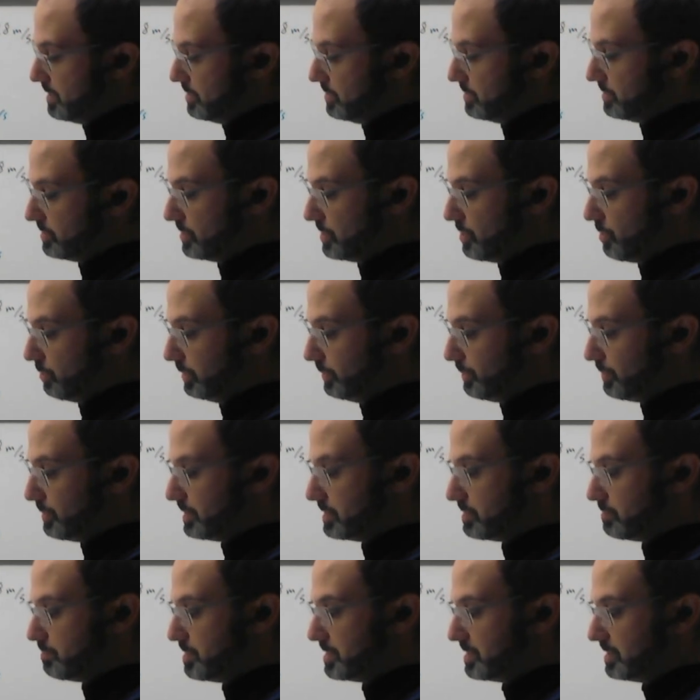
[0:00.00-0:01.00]
so the only one
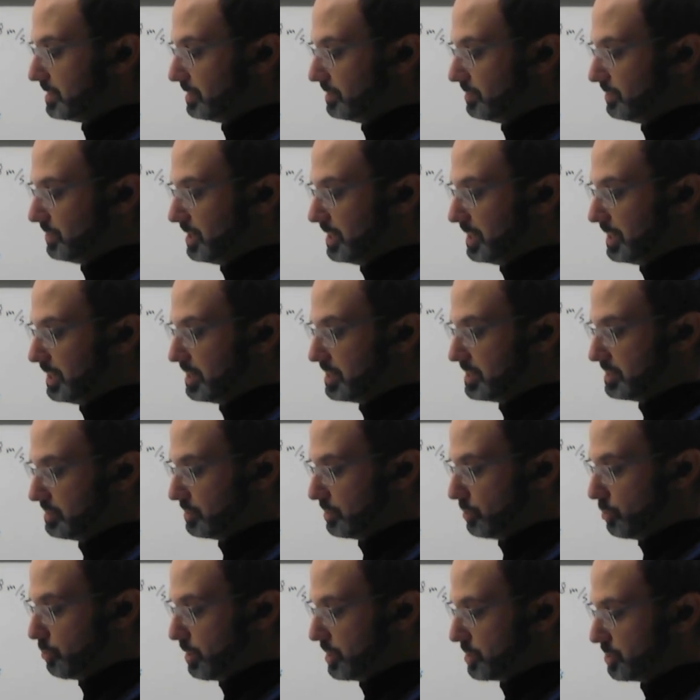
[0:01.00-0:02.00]
that's missing T is
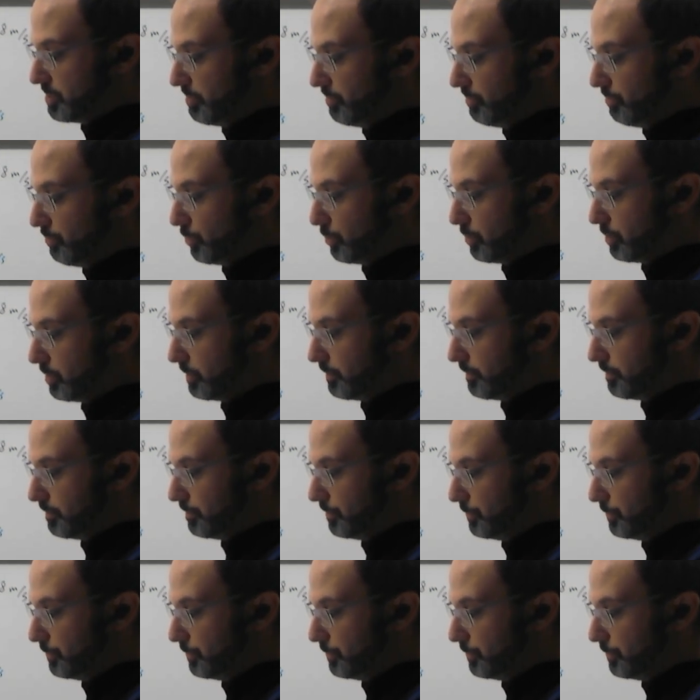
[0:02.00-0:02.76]
equation 4.